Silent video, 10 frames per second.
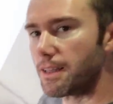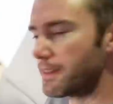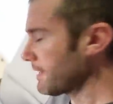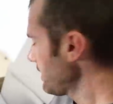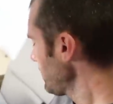
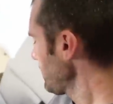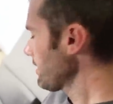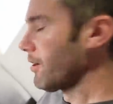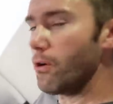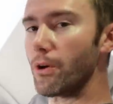The
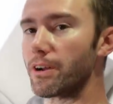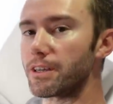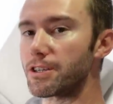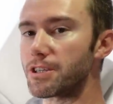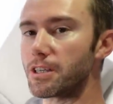whole air
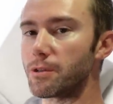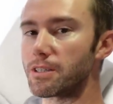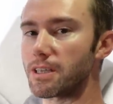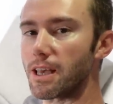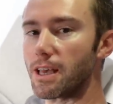conditioning
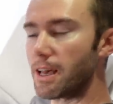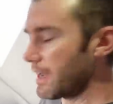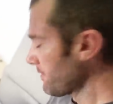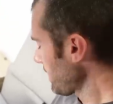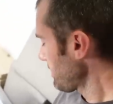unit,
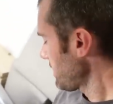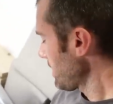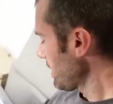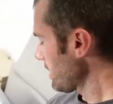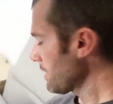I've got
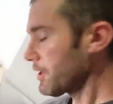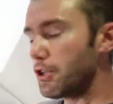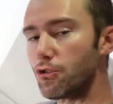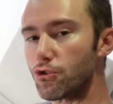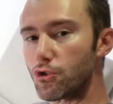the
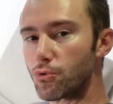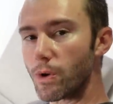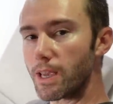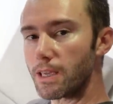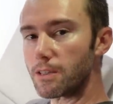
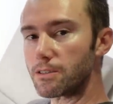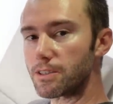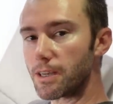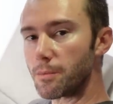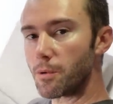drain
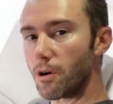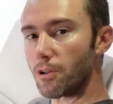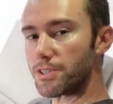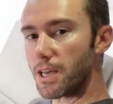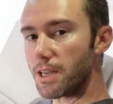setup
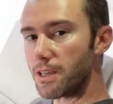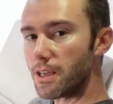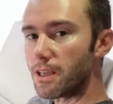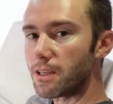all done.